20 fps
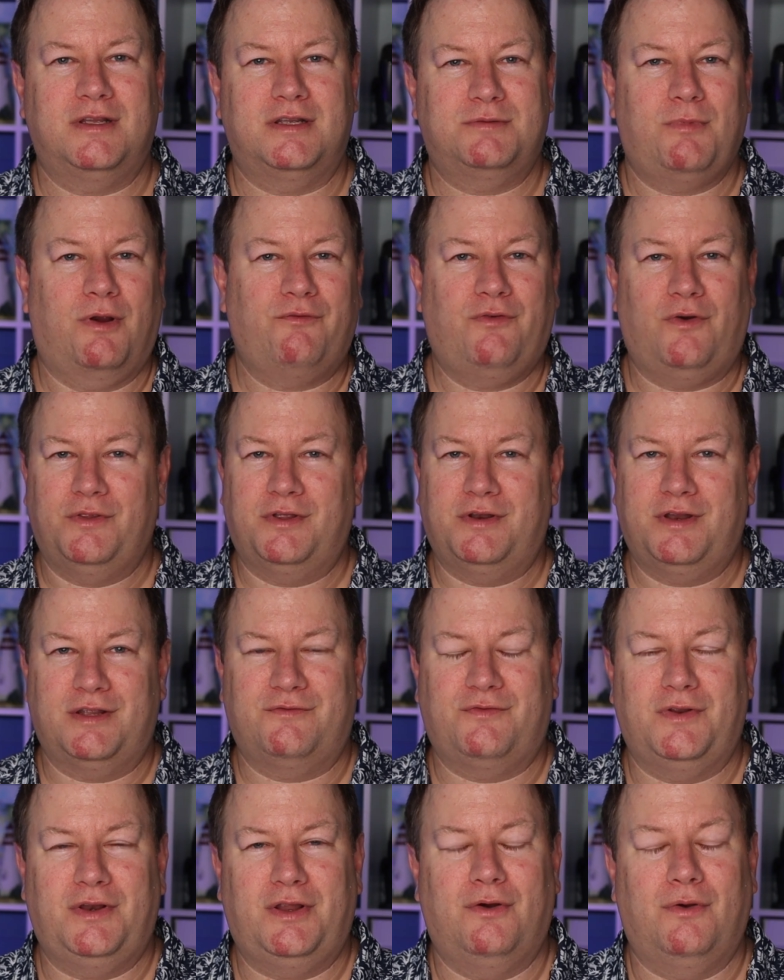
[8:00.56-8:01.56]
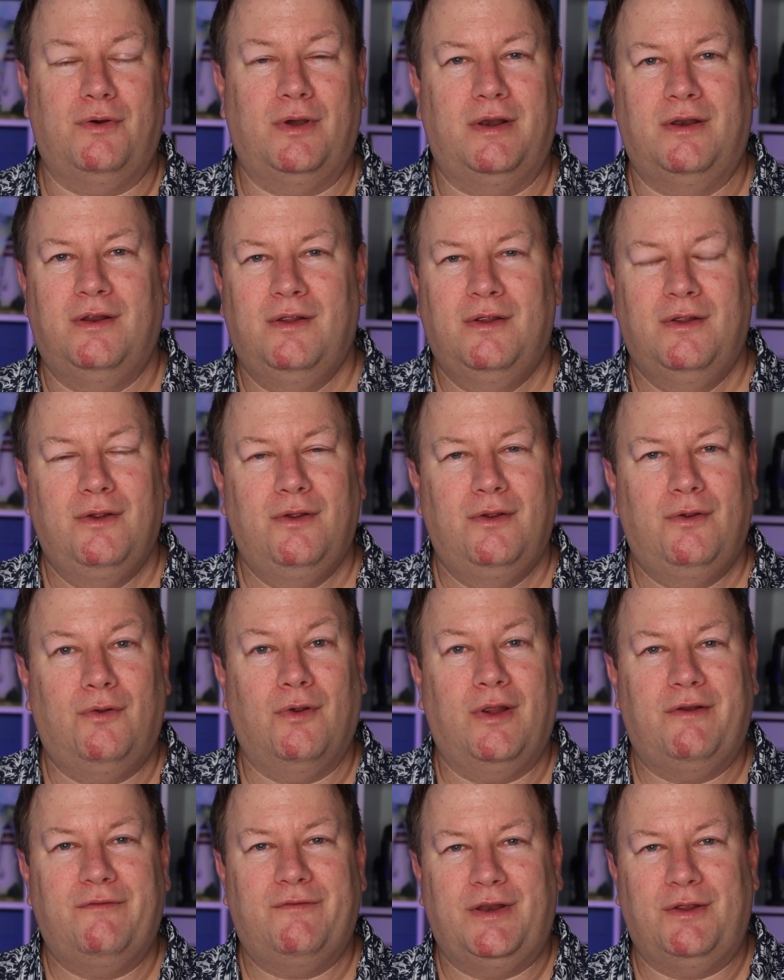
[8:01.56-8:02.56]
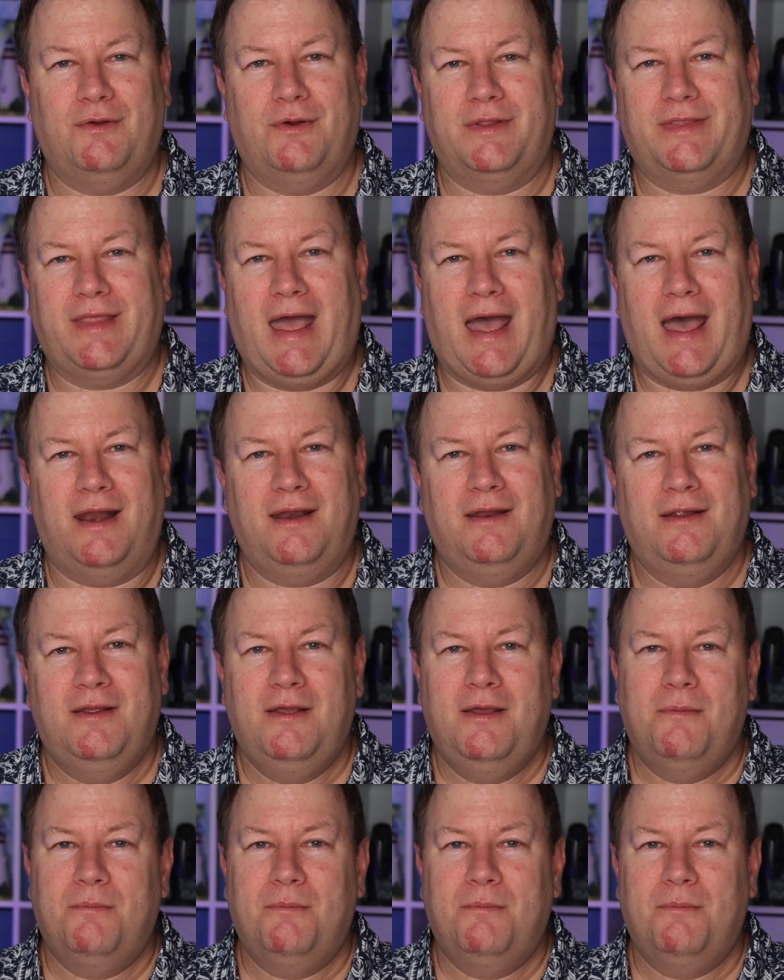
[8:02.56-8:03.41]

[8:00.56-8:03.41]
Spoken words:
a smartphone that does video, and great video at that.